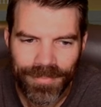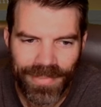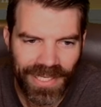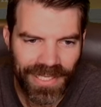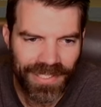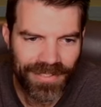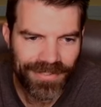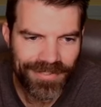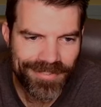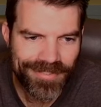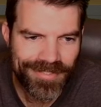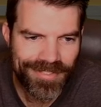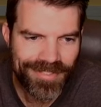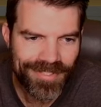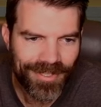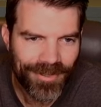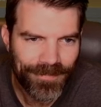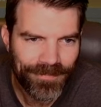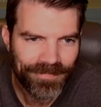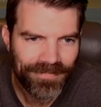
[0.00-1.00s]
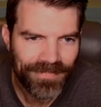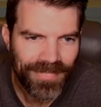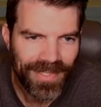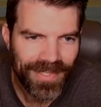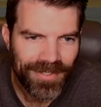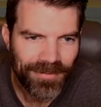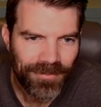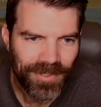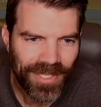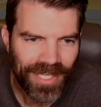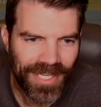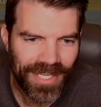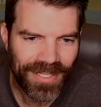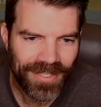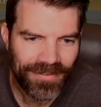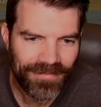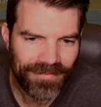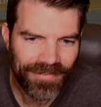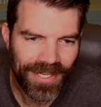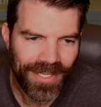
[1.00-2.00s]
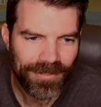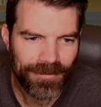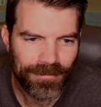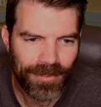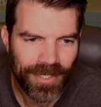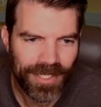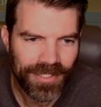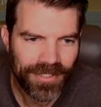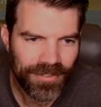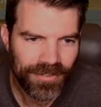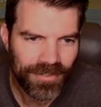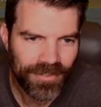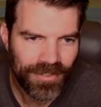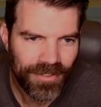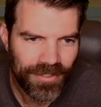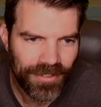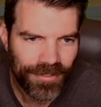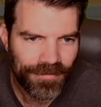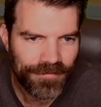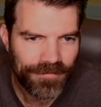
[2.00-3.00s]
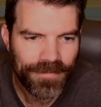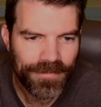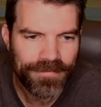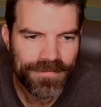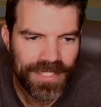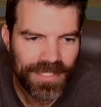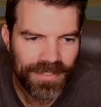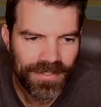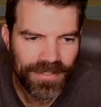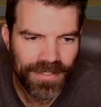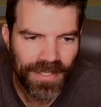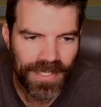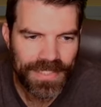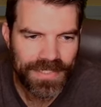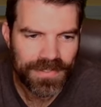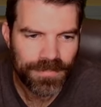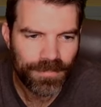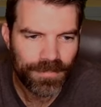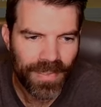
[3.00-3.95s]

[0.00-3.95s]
banners. So we have a regular 15x